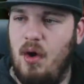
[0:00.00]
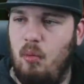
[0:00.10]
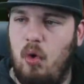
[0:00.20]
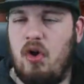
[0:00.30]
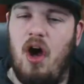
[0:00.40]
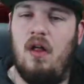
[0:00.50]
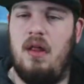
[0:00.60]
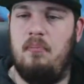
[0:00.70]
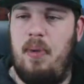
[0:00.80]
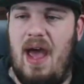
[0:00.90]
We'll call
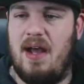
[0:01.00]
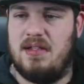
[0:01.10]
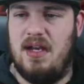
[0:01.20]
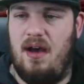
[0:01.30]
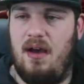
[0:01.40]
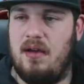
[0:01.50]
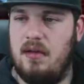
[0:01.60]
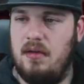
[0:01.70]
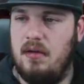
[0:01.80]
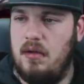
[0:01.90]
it back talk.
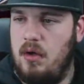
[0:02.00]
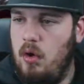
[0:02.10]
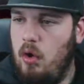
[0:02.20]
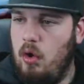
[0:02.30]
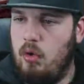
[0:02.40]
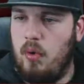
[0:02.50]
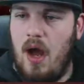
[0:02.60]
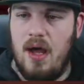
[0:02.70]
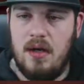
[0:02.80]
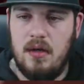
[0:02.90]
Ooh,
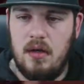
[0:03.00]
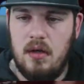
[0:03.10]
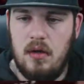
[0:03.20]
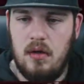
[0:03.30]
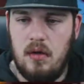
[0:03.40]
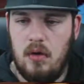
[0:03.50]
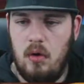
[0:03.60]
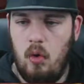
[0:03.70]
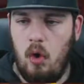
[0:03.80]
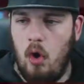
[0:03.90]
run.
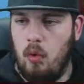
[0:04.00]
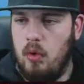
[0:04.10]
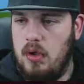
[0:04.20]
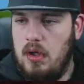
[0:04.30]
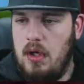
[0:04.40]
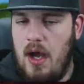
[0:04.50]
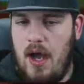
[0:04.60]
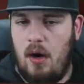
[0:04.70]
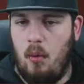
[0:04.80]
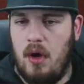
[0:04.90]
Woo! I
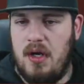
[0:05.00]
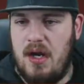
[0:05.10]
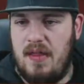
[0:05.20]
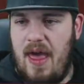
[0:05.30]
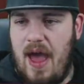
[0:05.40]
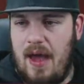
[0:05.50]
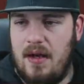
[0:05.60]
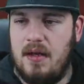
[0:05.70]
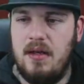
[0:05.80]
don't want none of that.